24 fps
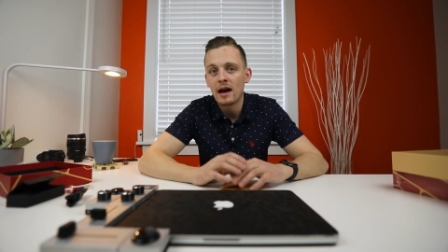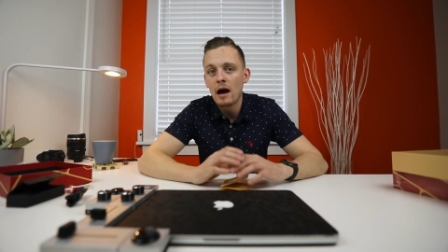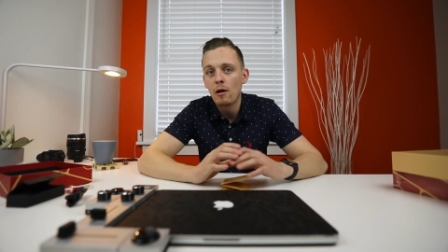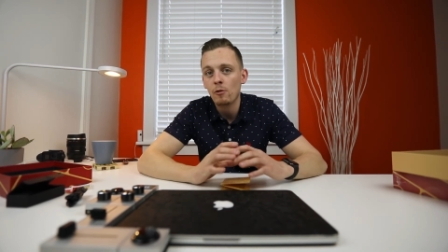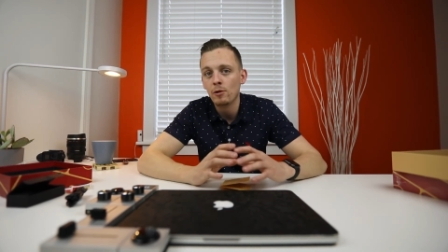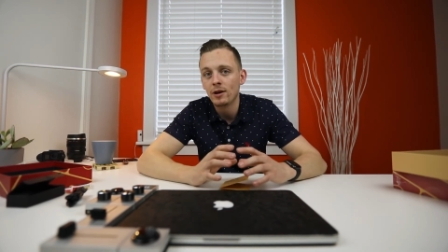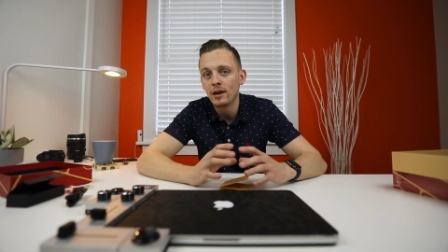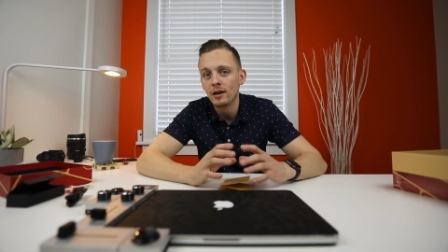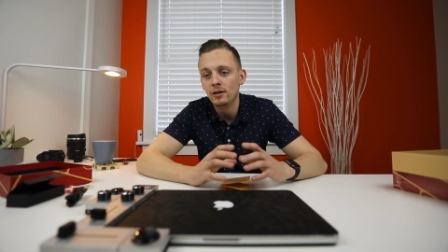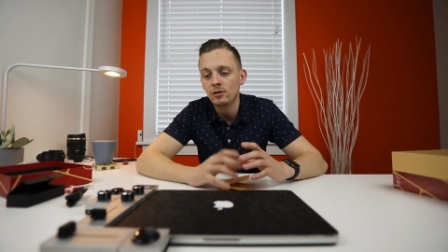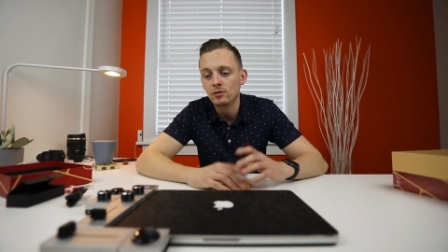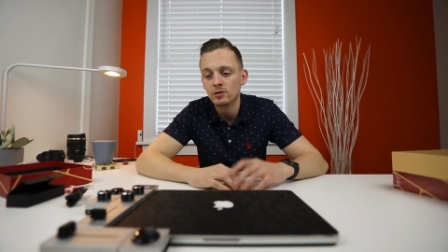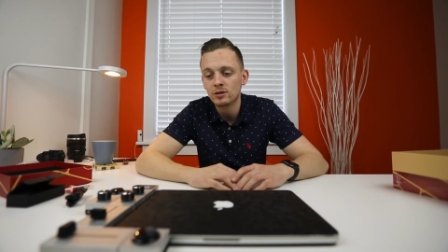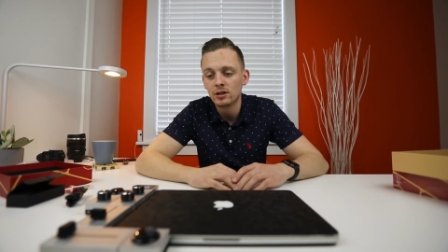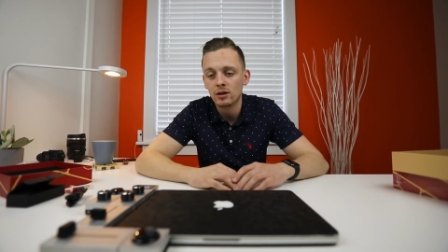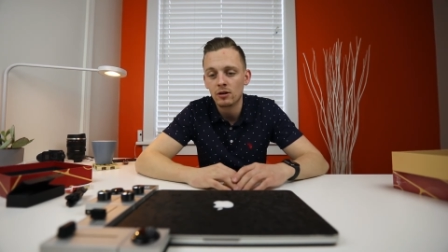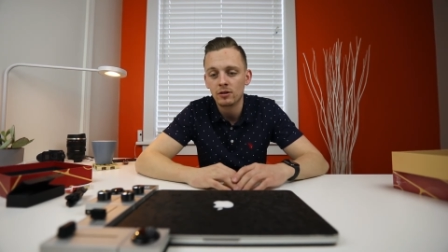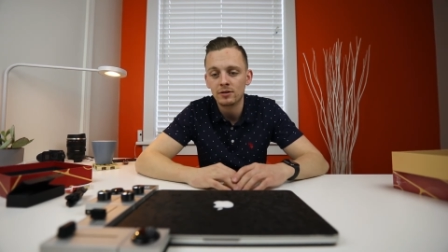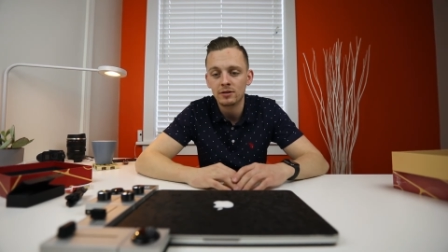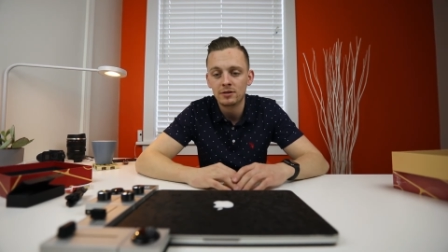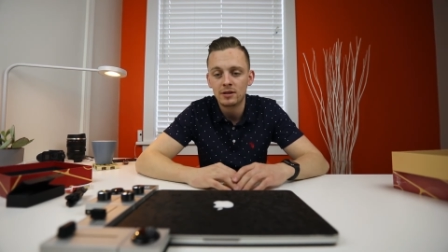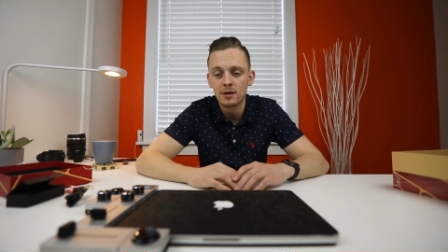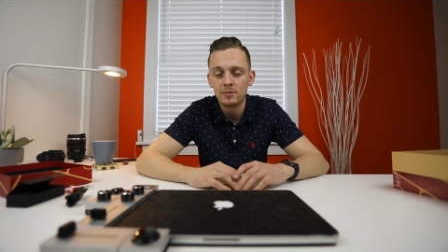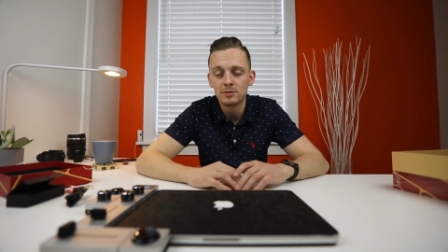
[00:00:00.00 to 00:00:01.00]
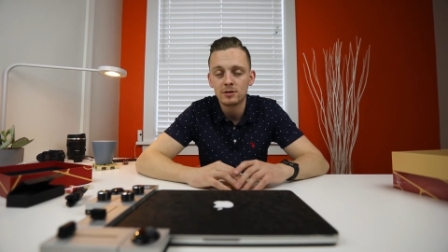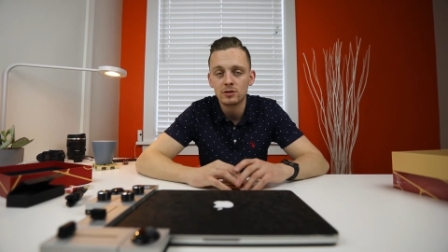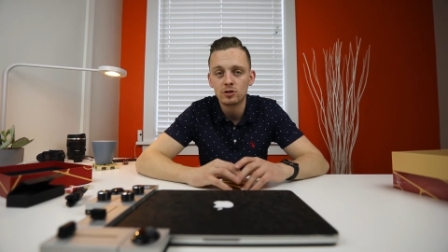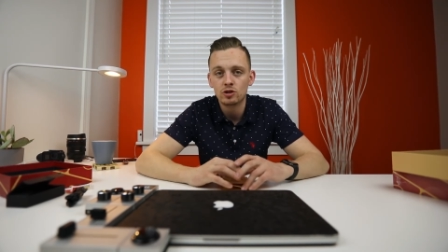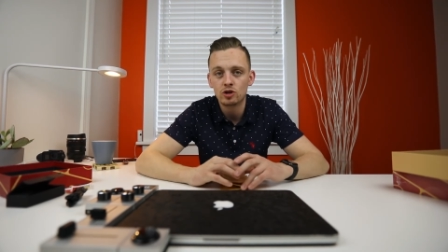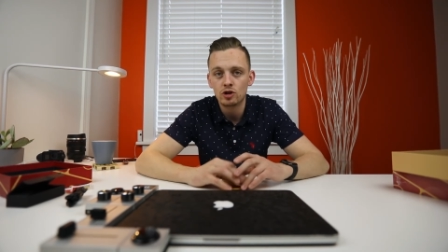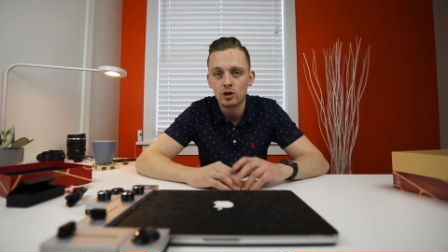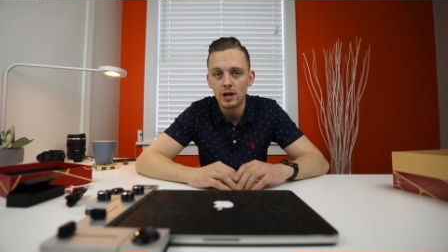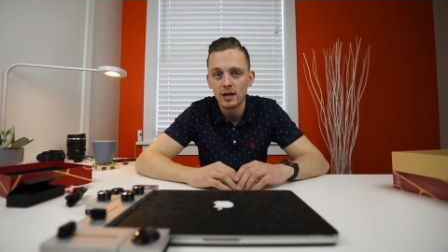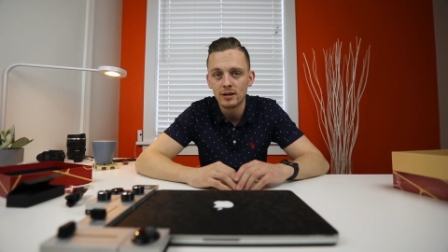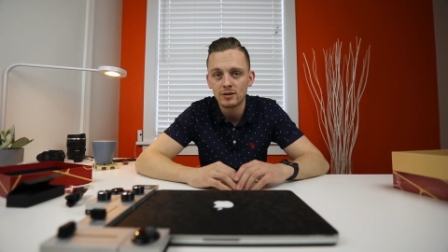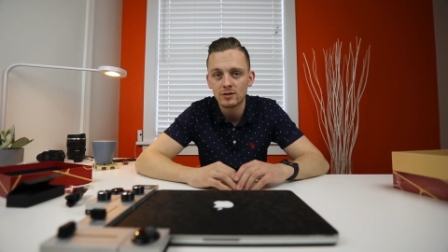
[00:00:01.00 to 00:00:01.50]
how we can use it, all the tips and
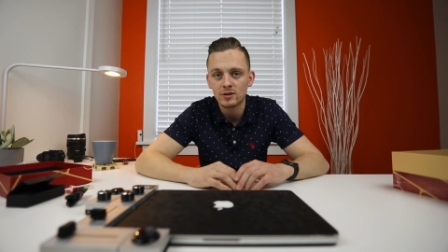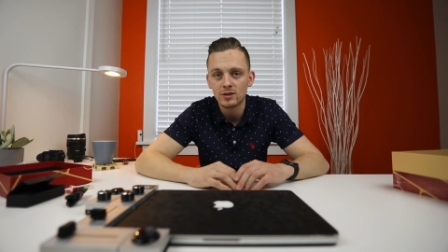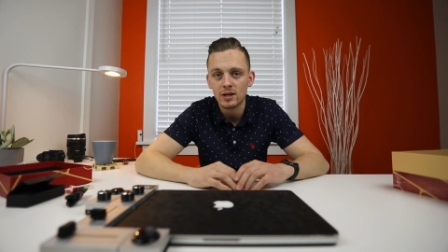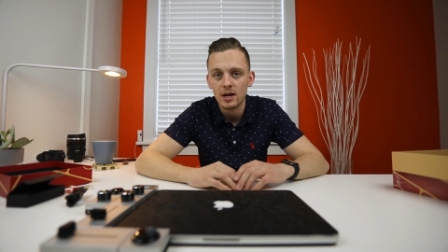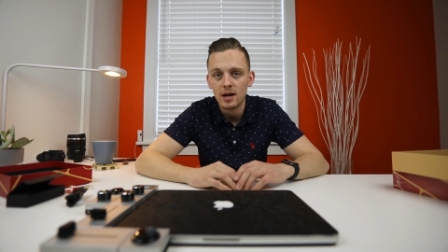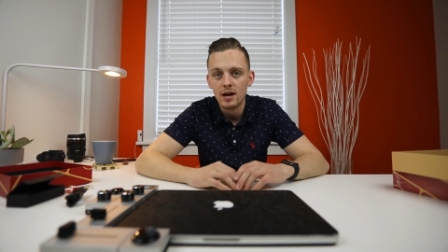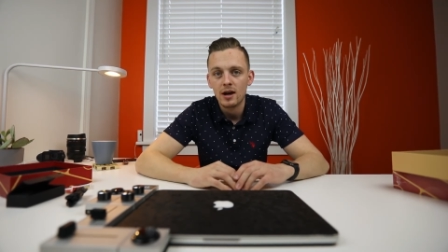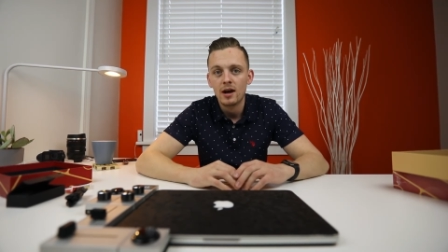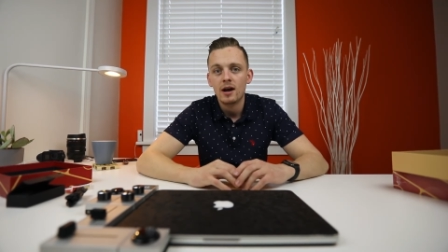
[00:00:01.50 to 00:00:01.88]
tricks.